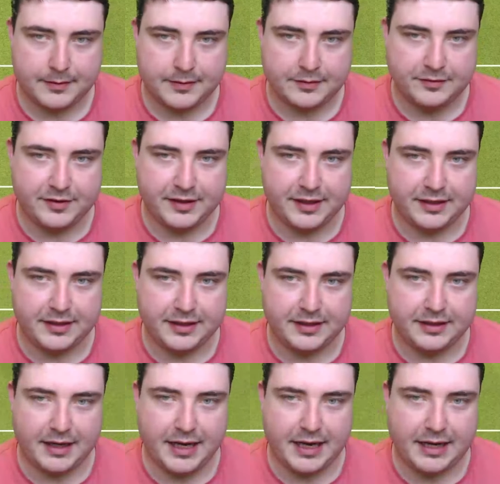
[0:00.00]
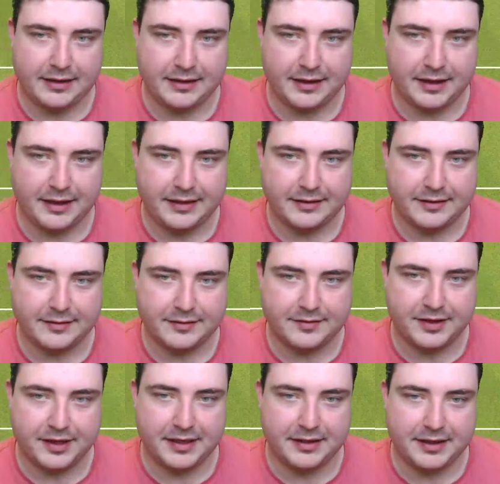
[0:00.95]
Tierney to Hanley.
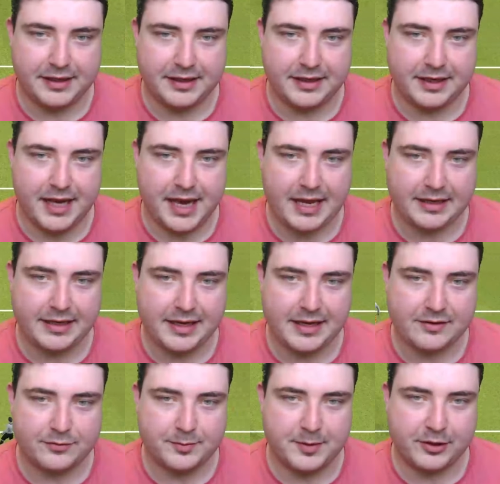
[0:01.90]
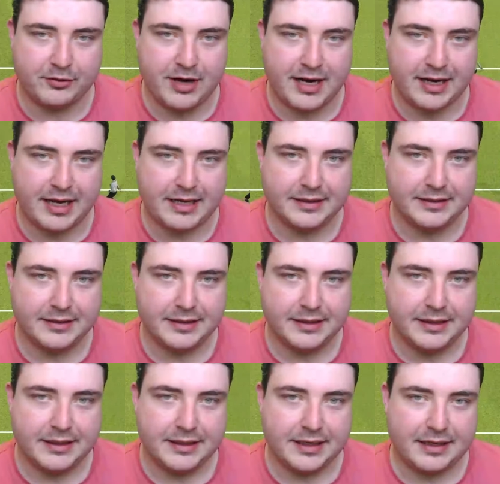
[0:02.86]
Tierney again. Here's McGregor.
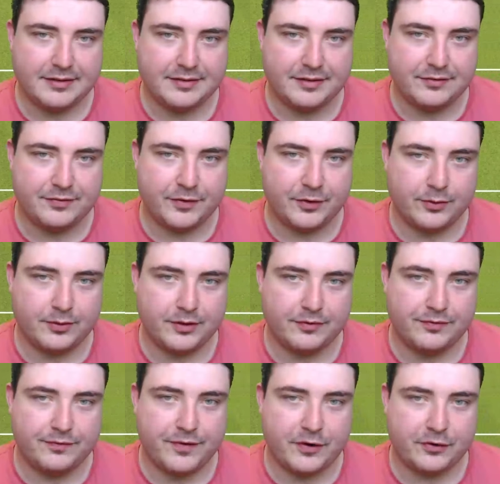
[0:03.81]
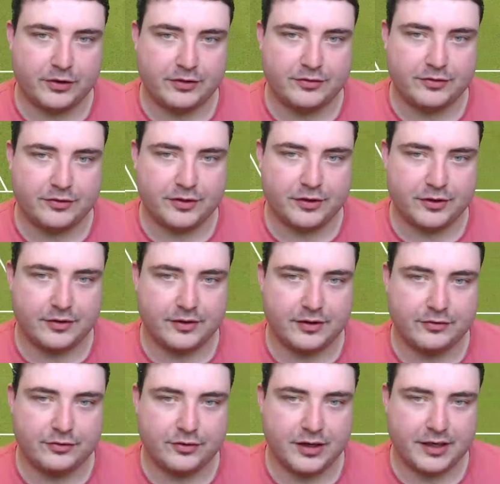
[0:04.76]
Gets it forward to Forrest on
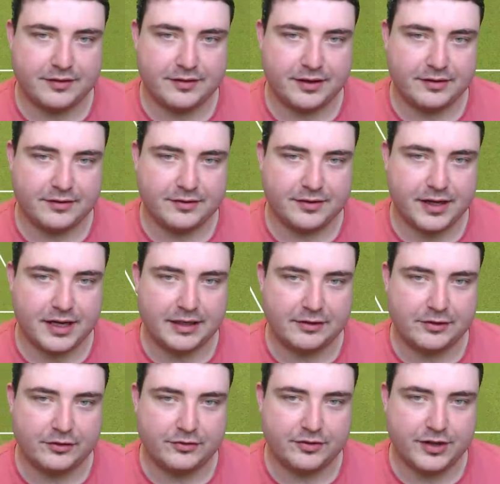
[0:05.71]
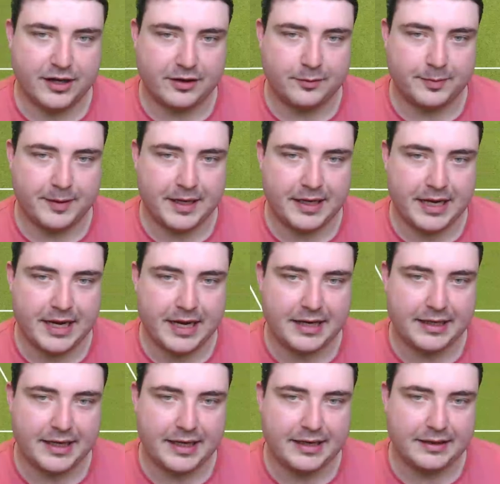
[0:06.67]
this right-hand side. Good tackle by
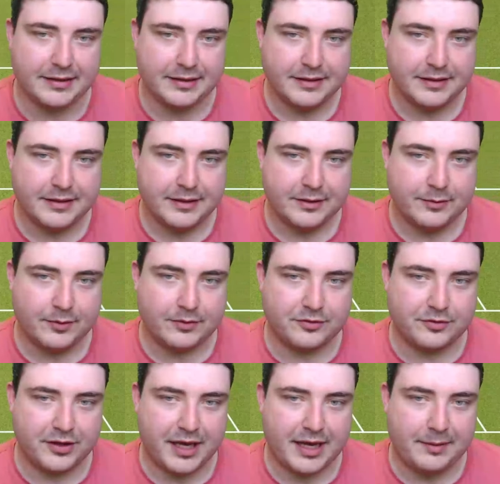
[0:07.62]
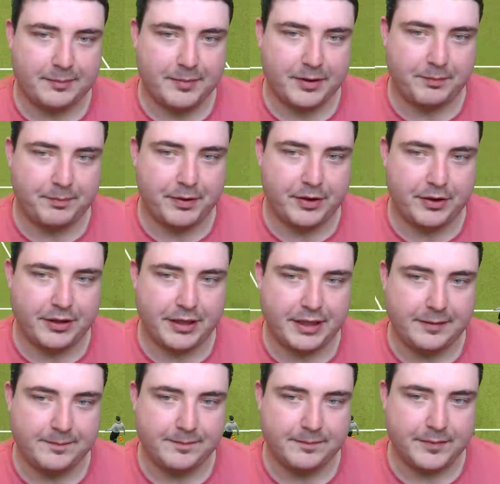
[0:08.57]
Hangier. Once again,
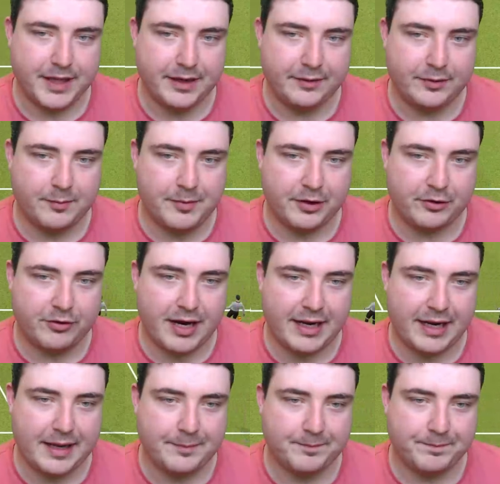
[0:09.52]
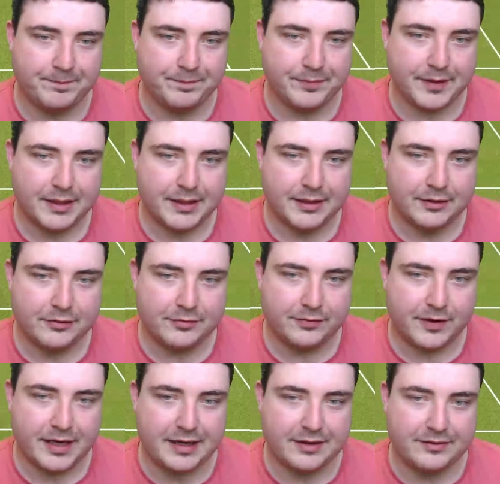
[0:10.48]
McBurney. Now to McGregor.
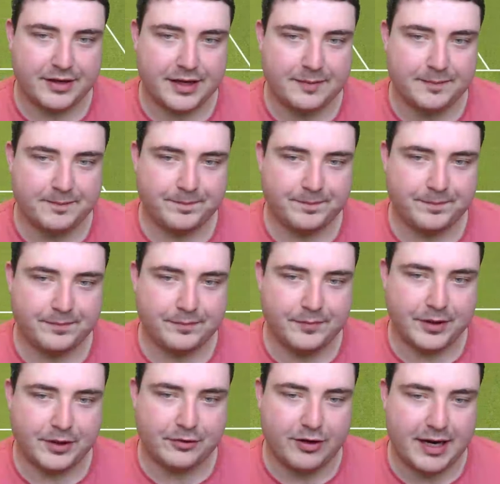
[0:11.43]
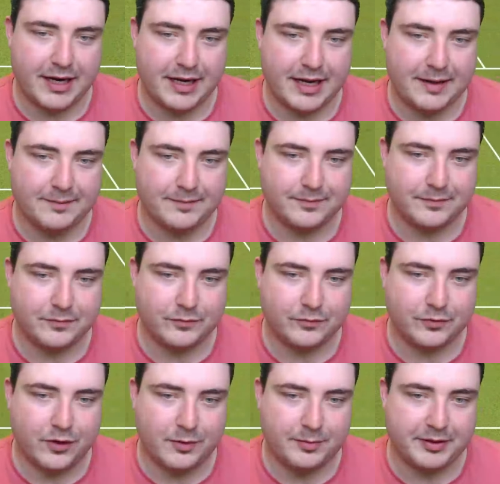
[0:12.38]
Fraser. McGregor.
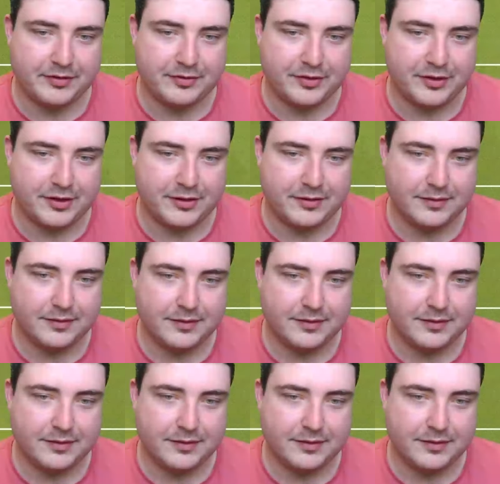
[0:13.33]
Robertson.